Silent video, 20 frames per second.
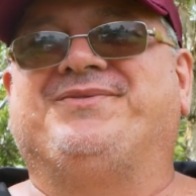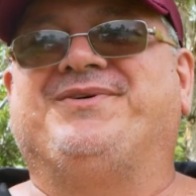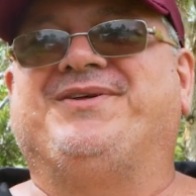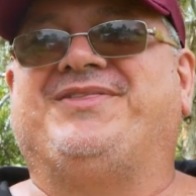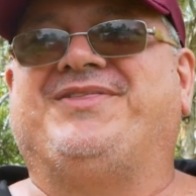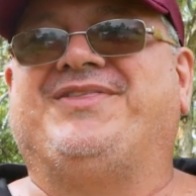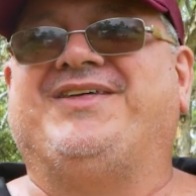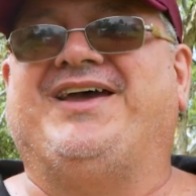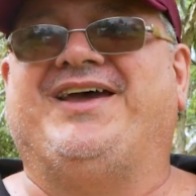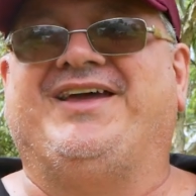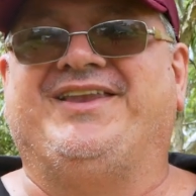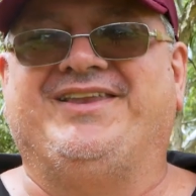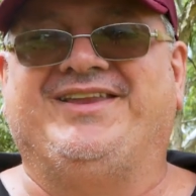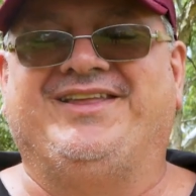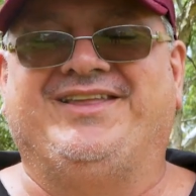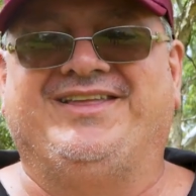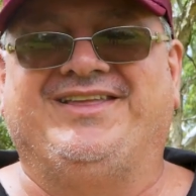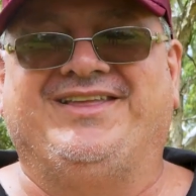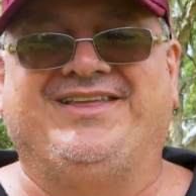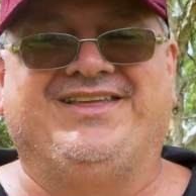with that.
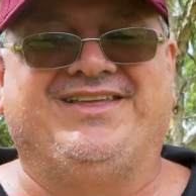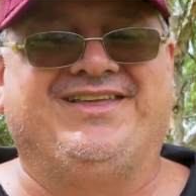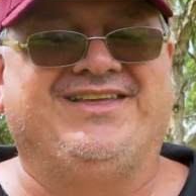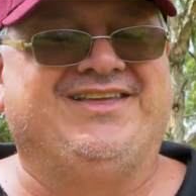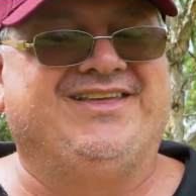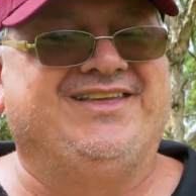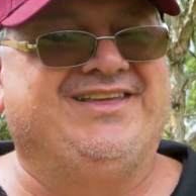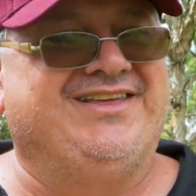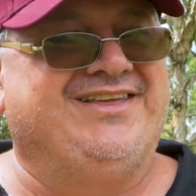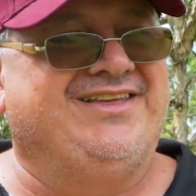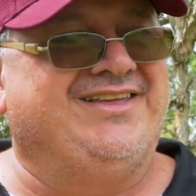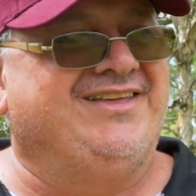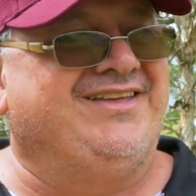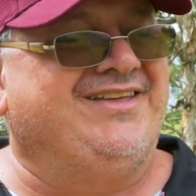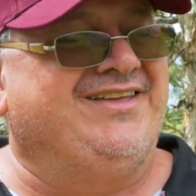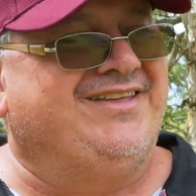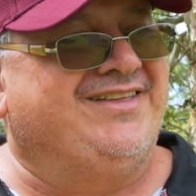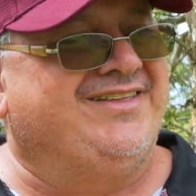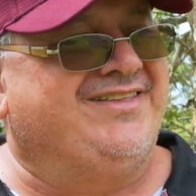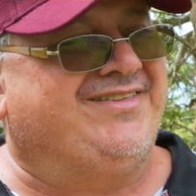
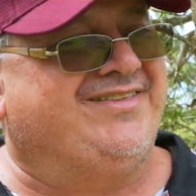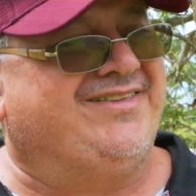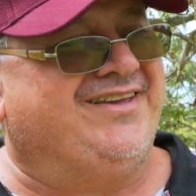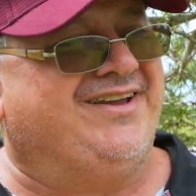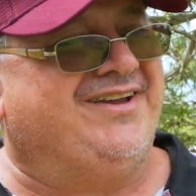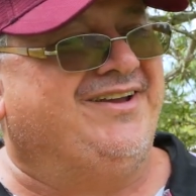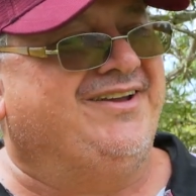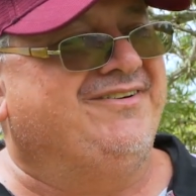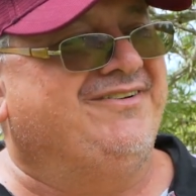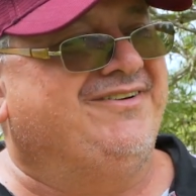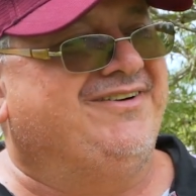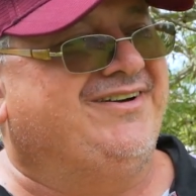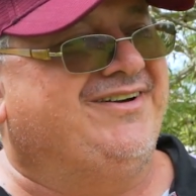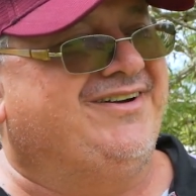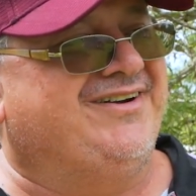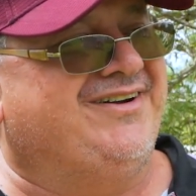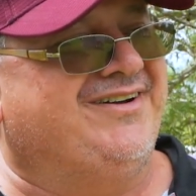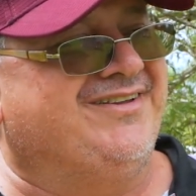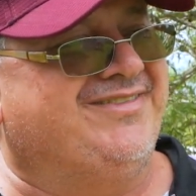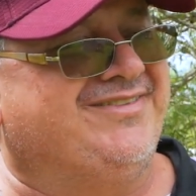So
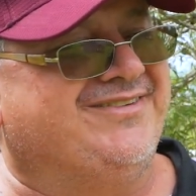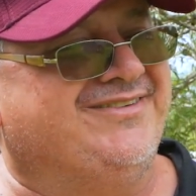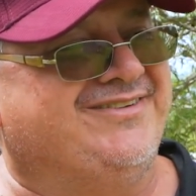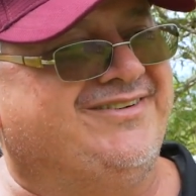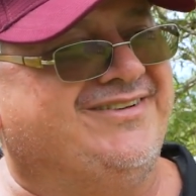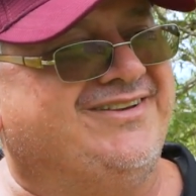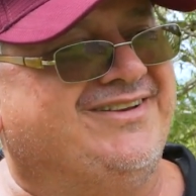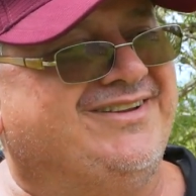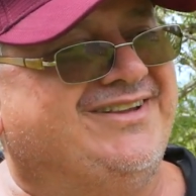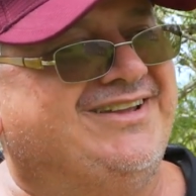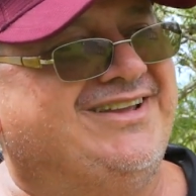I thought